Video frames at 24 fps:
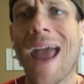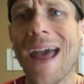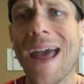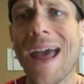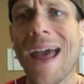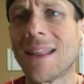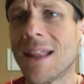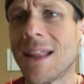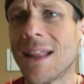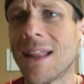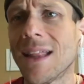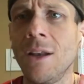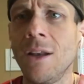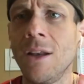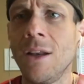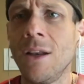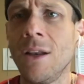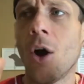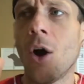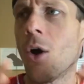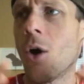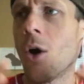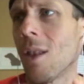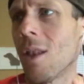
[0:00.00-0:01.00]
athlete,
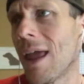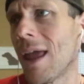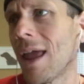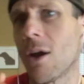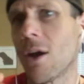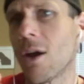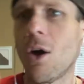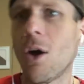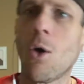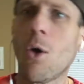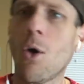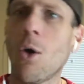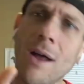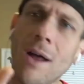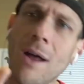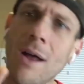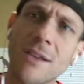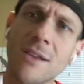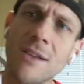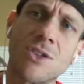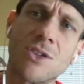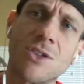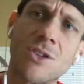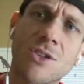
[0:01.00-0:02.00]
or like, oh, well,
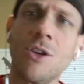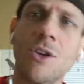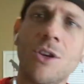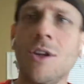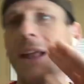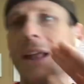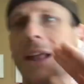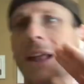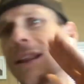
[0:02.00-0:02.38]
it's good